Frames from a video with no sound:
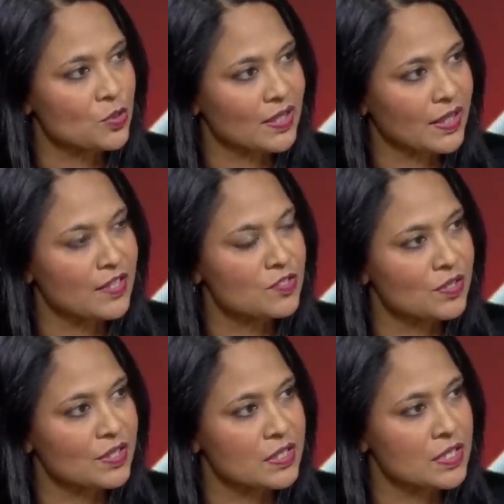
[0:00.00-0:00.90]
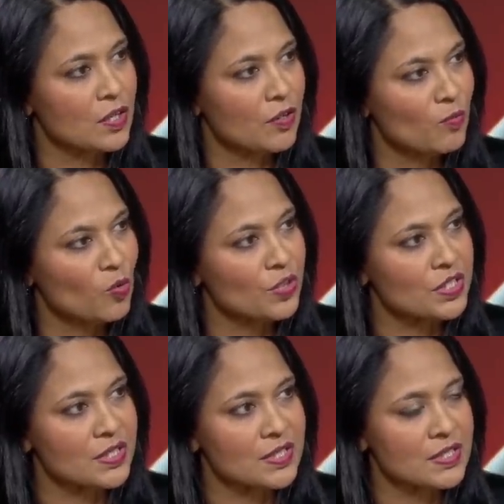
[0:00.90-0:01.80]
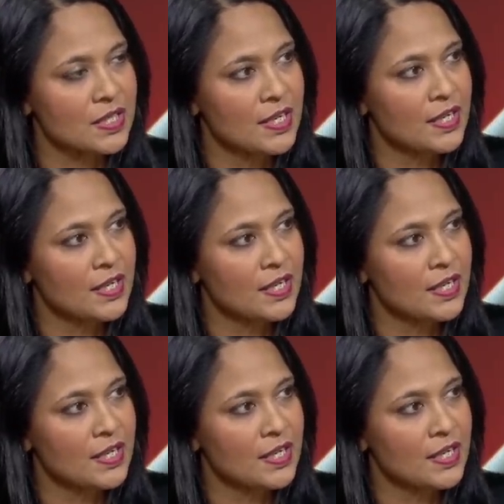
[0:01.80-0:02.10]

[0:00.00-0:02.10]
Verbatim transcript: to other countries on mortgages,